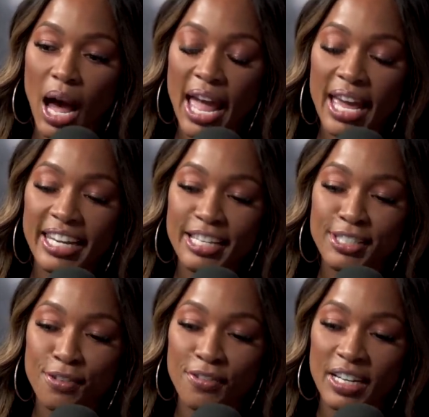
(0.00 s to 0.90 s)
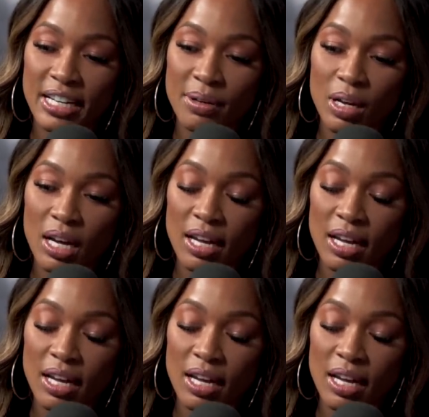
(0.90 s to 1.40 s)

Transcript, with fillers: and it's so funny.